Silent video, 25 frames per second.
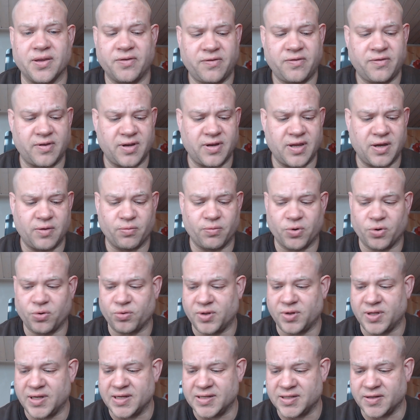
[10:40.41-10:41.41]
and he wrote
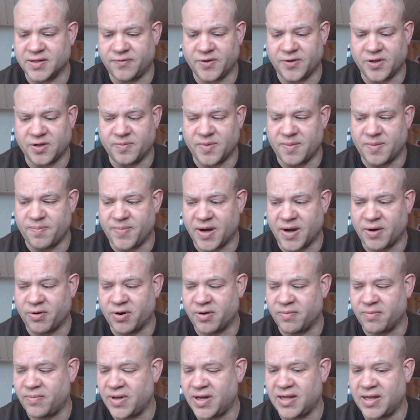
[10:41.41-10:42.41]
Lisa Feldman Barrett
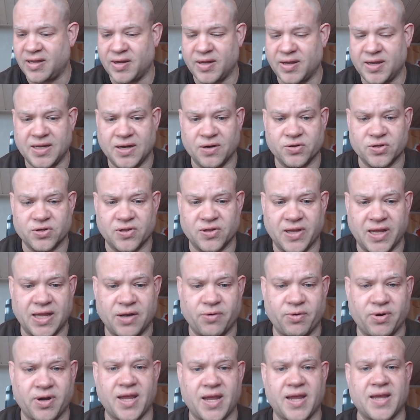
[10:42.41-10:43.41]
many years later and
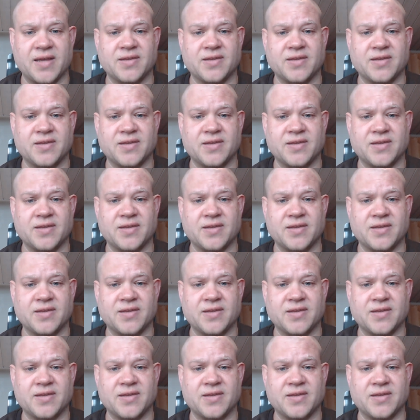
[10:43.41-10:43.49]
asked,